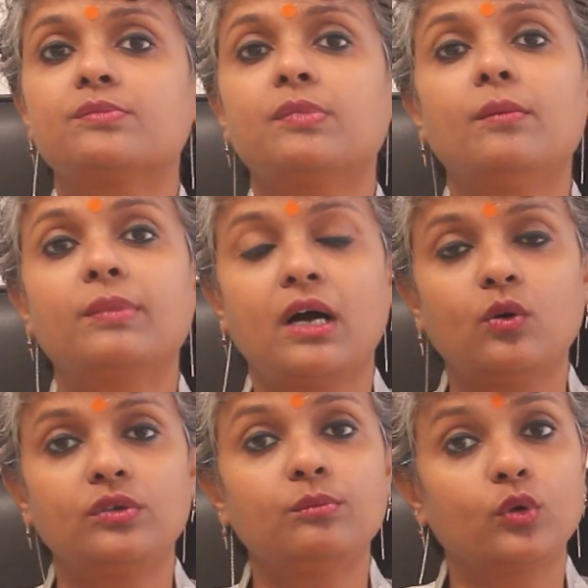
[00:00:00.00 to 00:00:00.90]
sperm
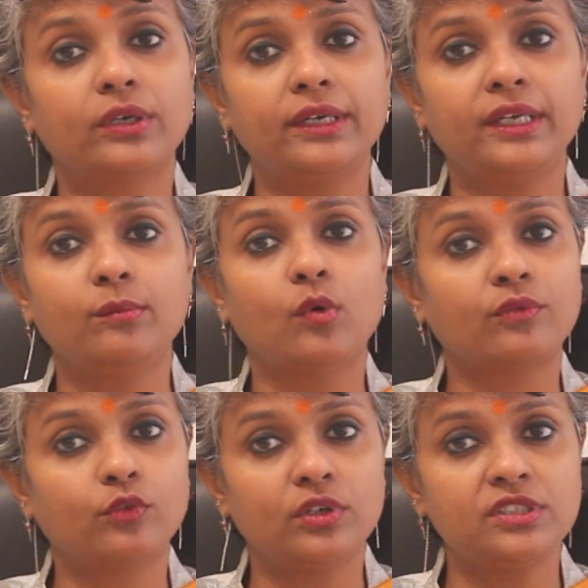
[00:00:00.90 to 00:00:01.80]
count, motility,
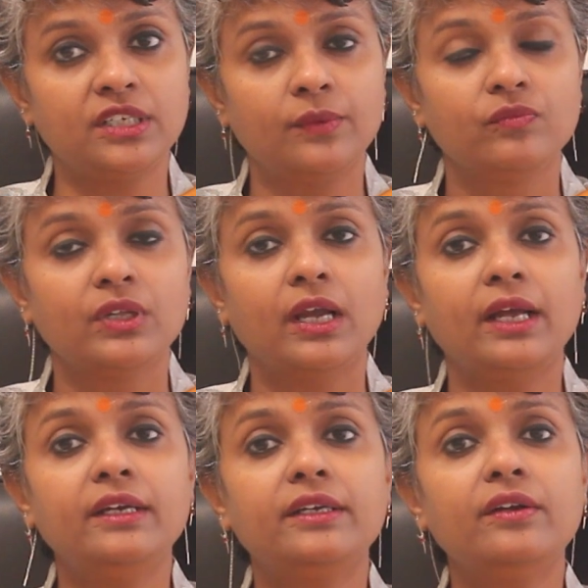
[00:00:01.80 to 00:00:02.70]
morphology,
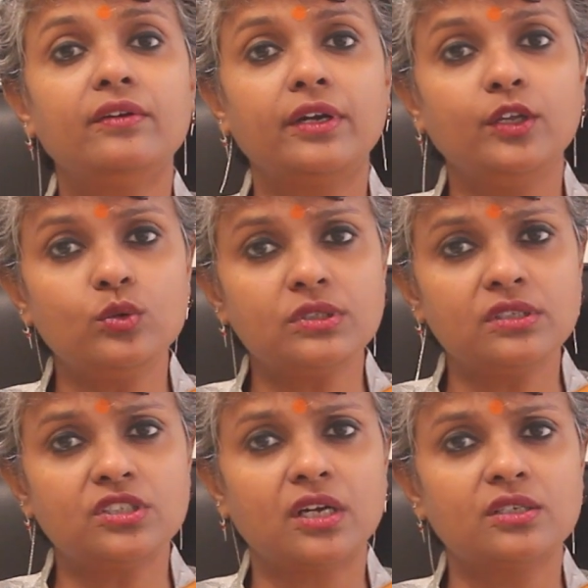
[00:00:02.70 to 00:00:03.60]
and it can reduce
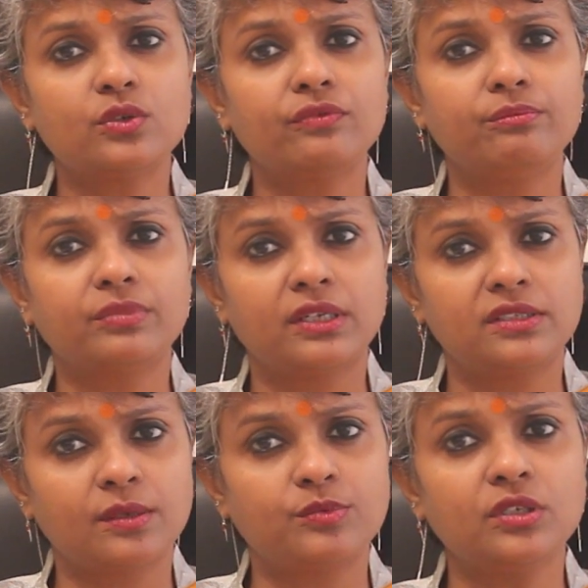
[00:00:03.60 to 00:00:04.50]
the chance of
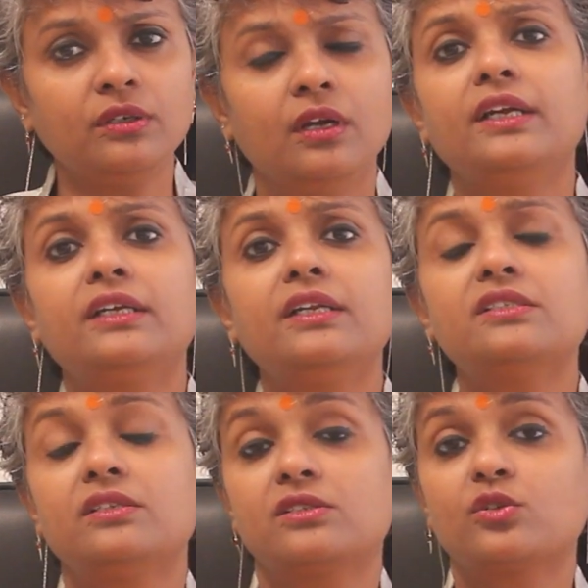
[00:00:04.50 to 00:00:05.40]
conception,
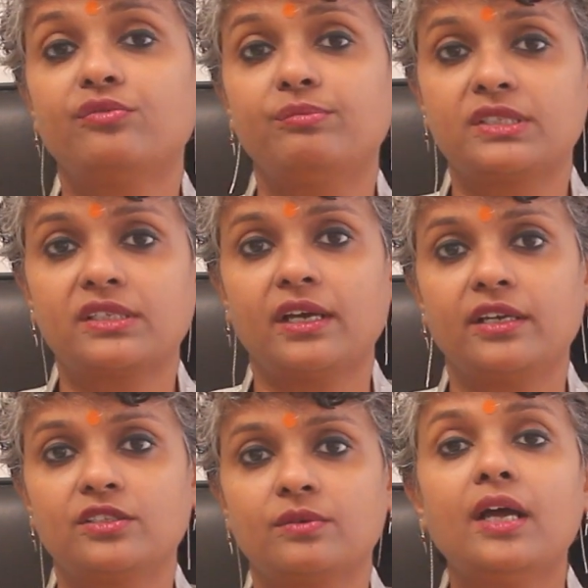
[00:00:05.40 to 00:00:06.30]
increase the risk of miscarriage.